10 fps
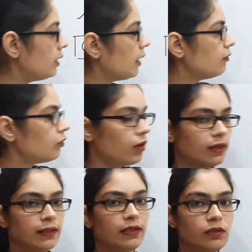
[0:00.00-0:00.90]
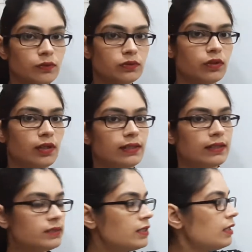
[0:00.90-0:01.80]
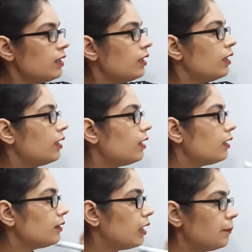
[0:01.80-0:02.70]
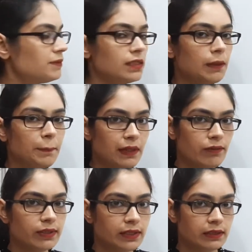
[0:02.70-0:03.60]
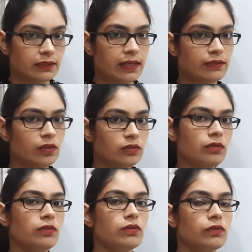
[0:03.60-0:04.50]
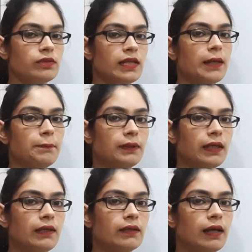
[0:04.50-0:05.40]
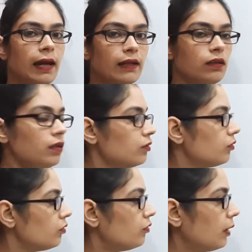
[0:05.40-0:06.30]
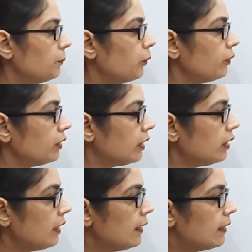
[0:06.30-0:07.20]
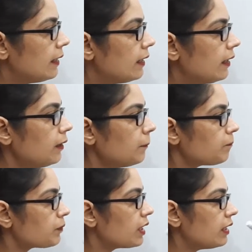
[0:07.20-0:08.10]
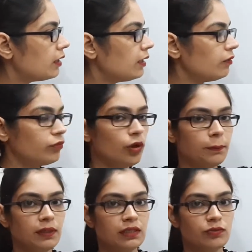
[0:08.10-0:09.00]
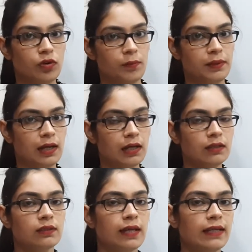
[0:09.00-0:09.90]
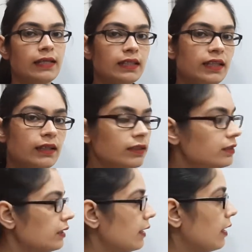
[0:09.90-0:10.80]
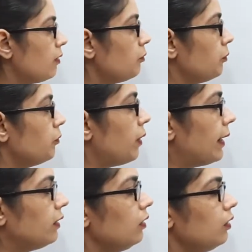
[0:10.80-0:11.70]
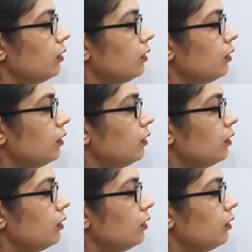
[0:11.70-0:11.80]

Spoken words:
have already used all these terms in the previous exercise also. So same thing. And one more thing here, from this formula, anything, see here 1,